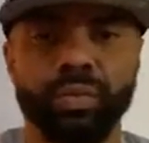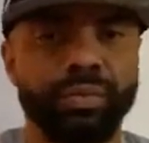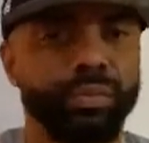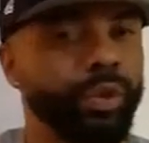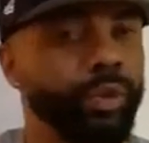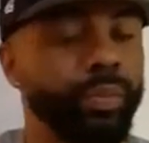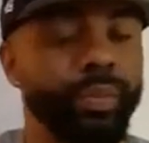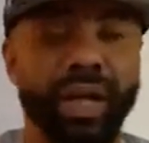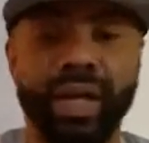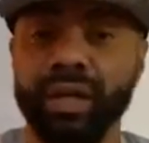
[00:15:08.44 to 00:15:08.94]

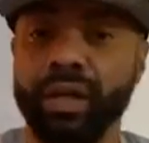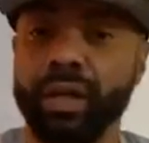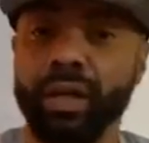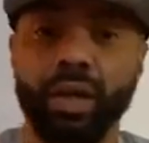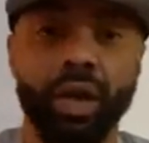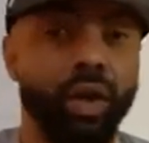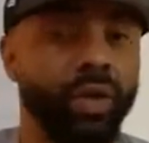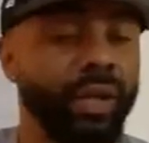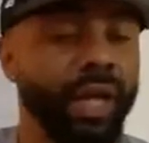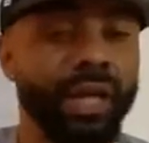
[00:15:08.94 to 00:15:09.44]
You better
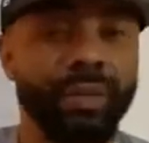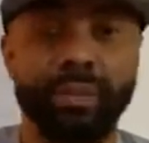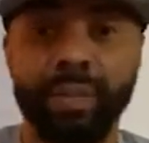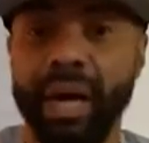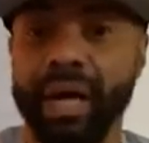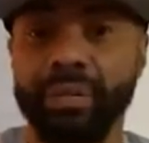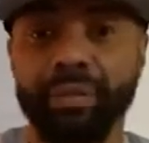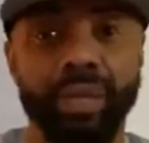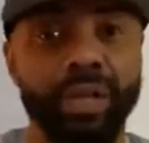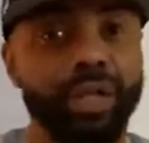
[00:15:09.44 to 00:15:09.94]
know that
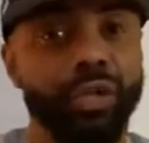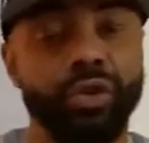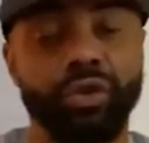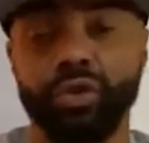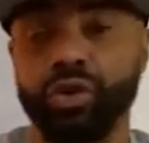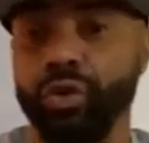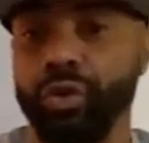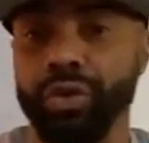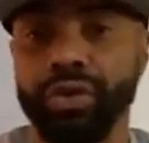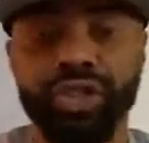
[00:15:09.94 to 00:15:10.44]
might be the
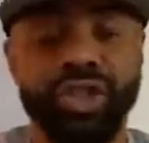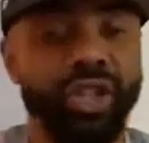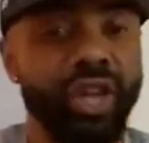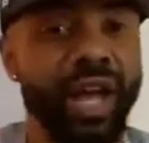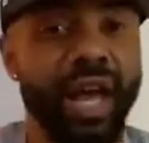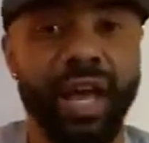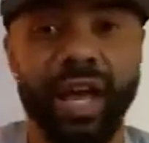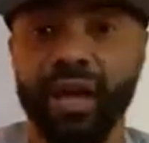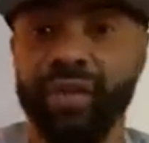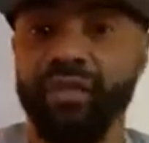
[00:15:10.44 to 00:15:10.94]
truest shit
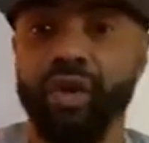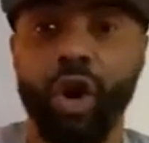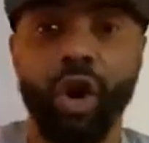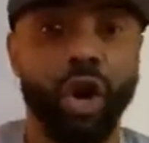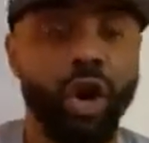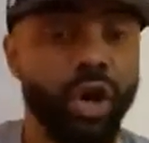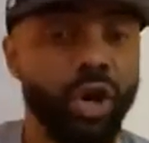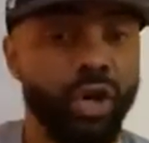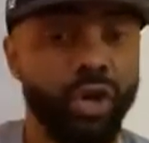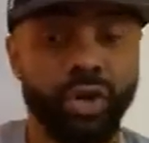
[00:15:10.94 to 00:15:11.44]
I ever
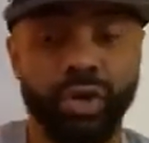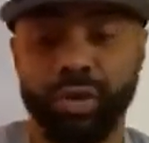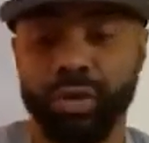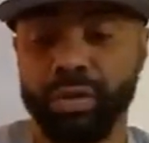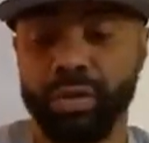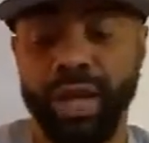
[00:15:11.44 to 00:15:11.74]
heard.